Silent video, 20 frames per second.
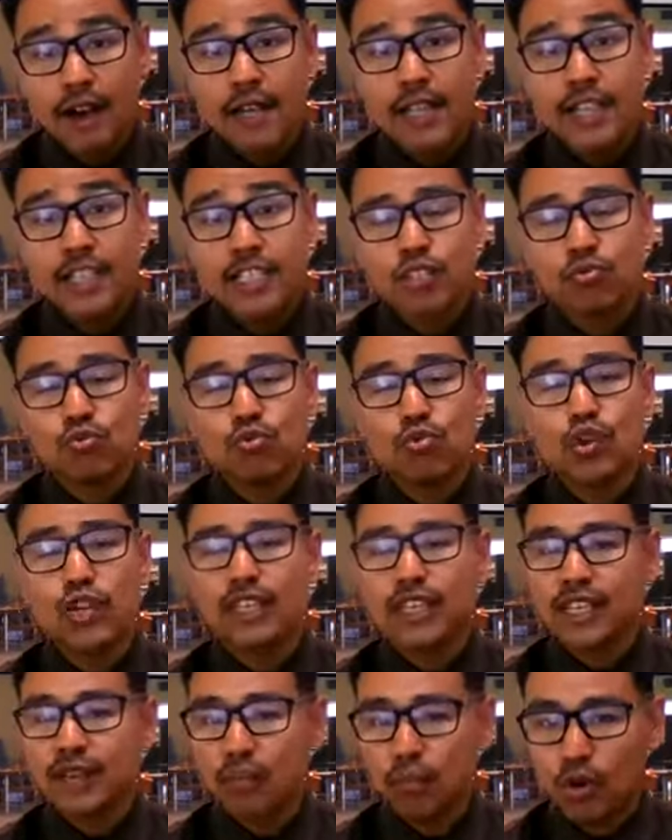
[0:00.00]
It's
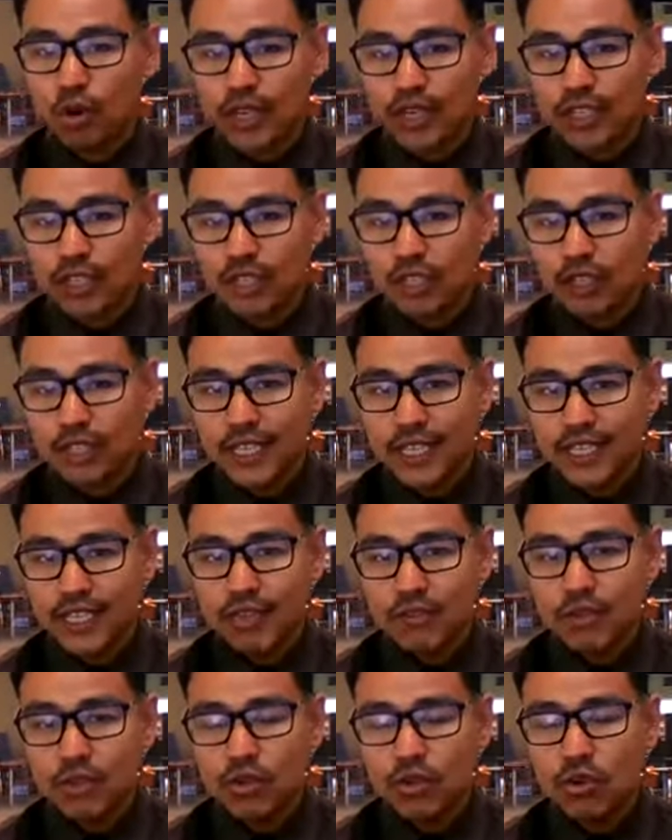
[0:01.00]
really important, though, that
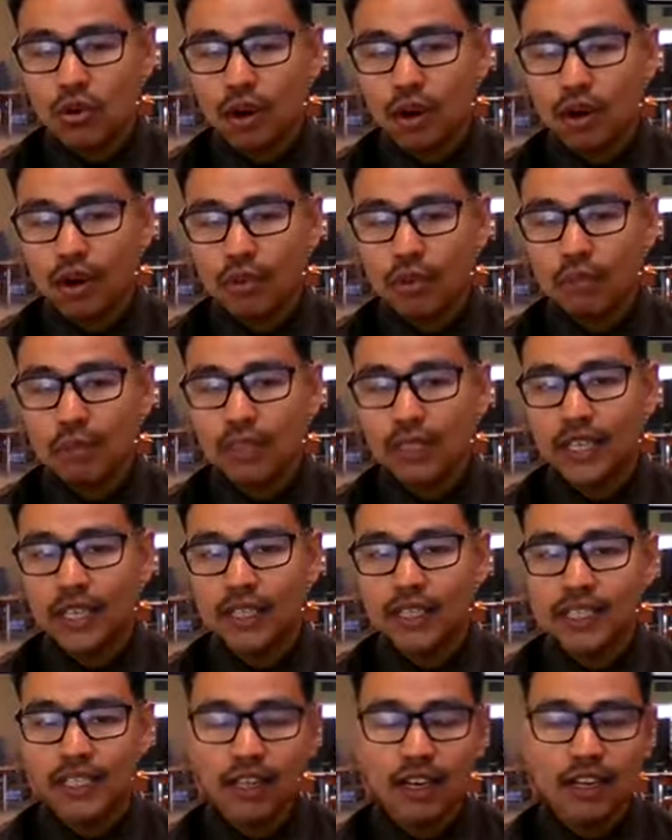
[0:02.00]
if you are
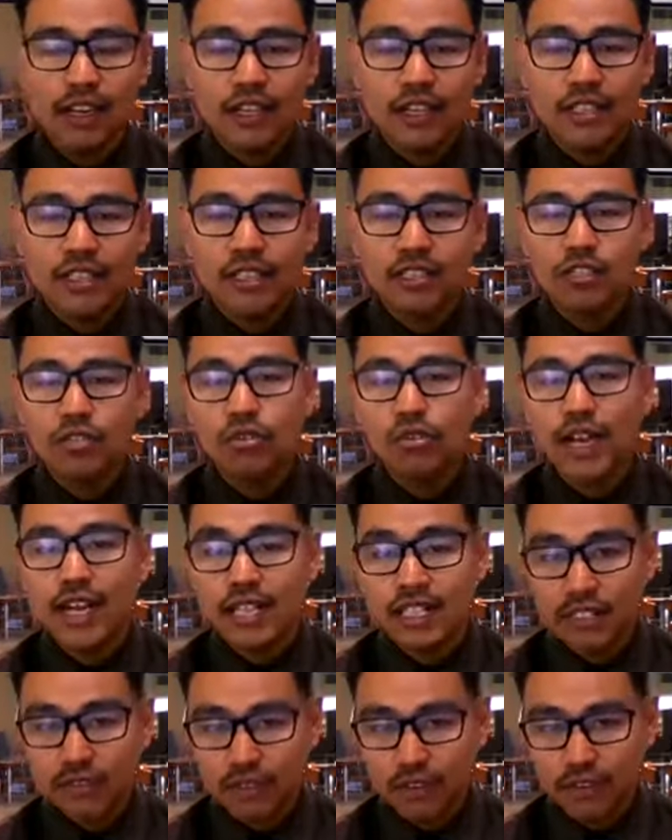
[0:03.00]
planning on
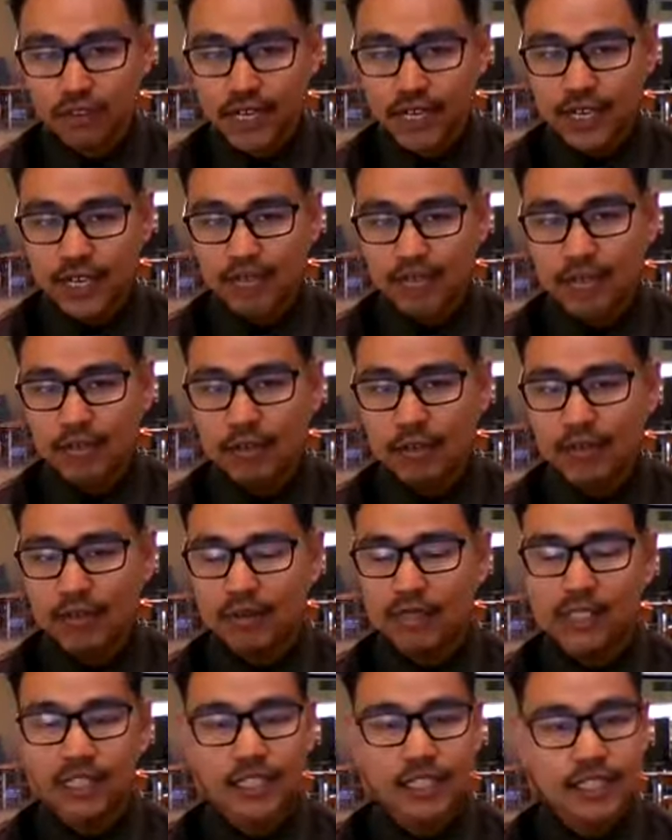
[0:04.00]
transferring,
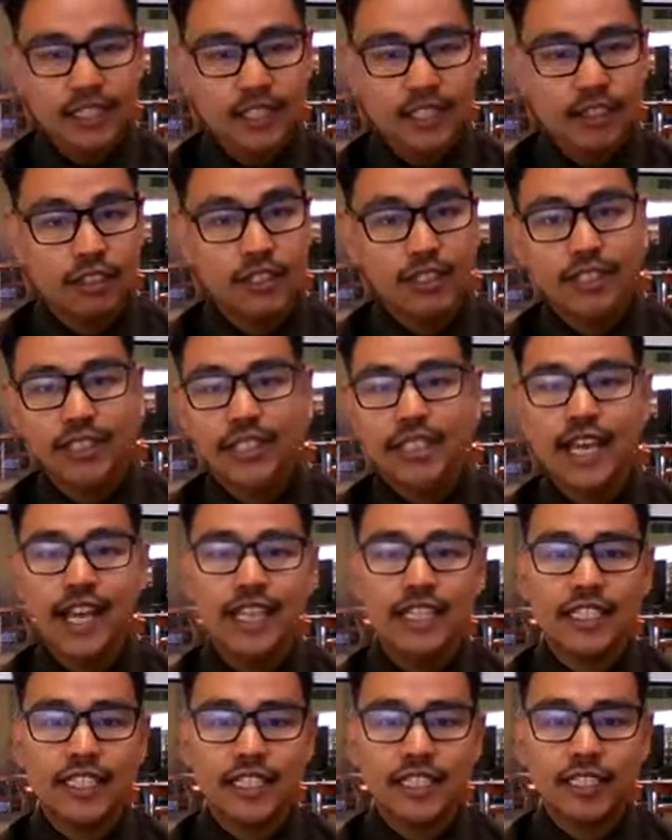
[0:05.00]
maybe this year,
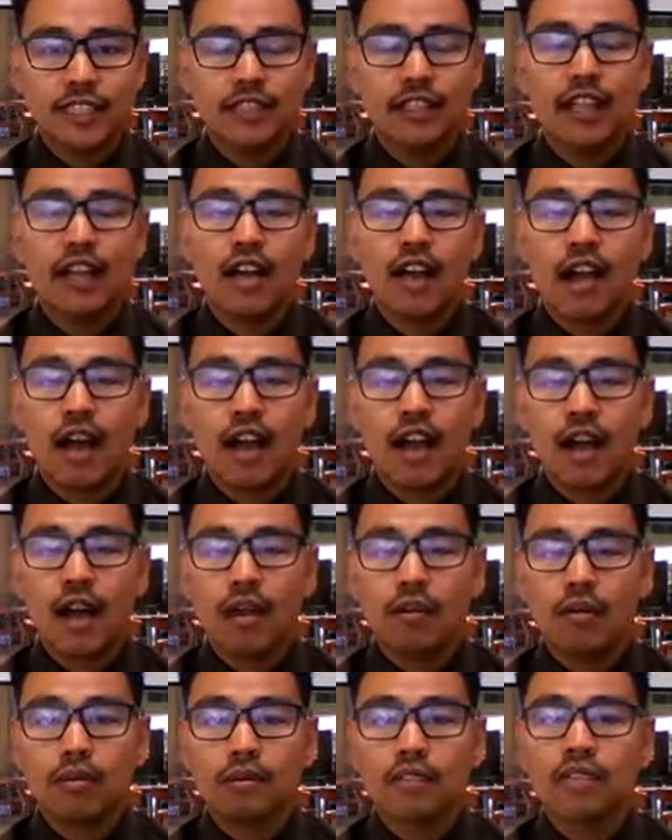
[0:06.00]
next year,
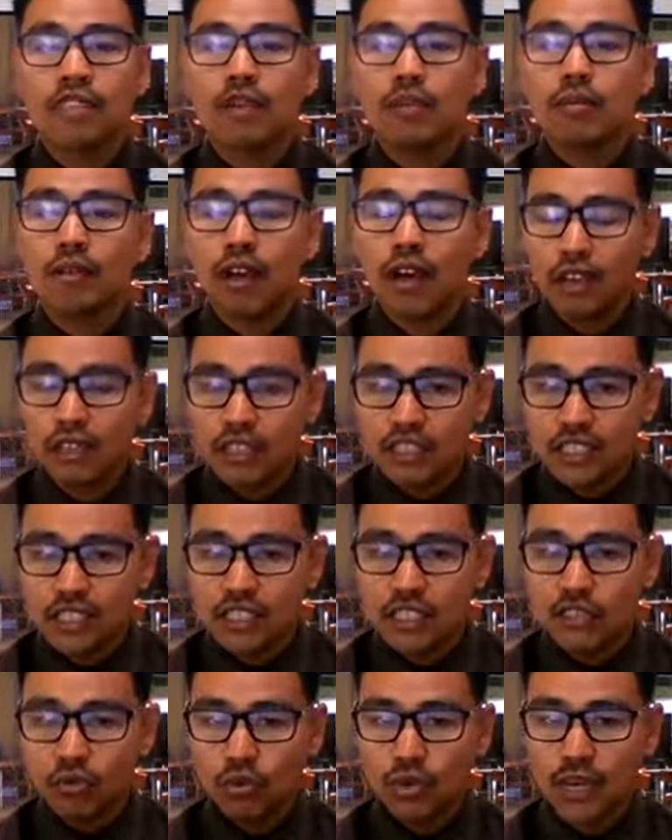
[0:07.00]
some
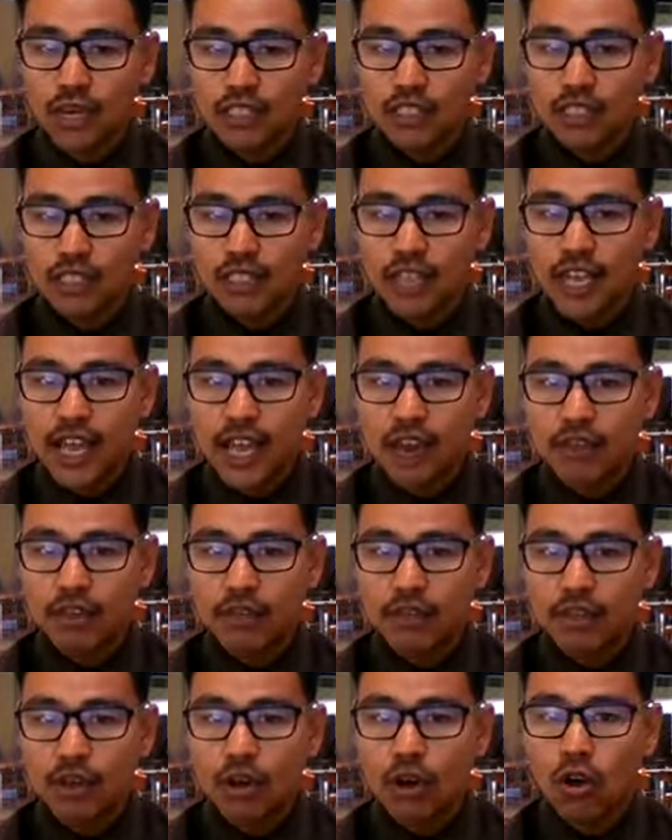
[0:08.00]
colleges will actually have
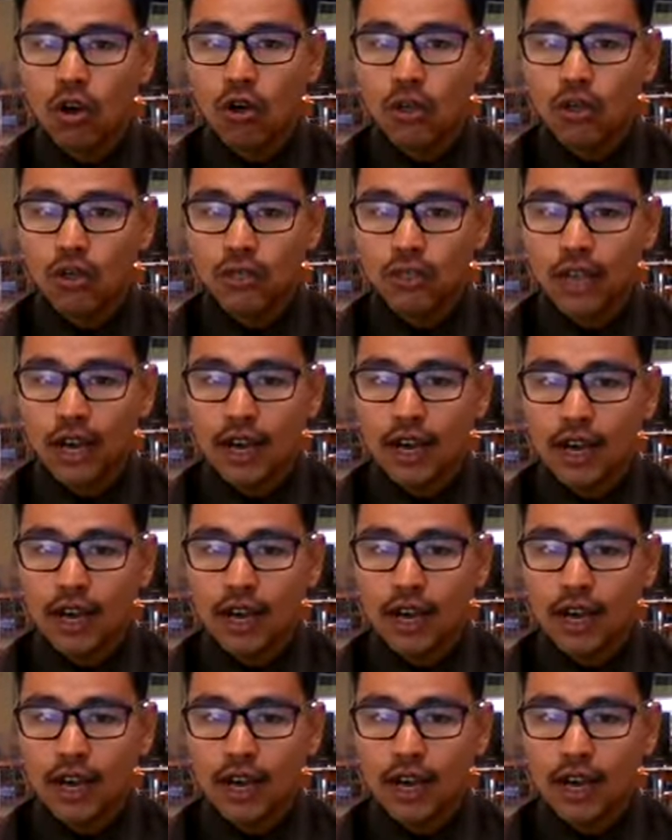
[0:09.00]
their own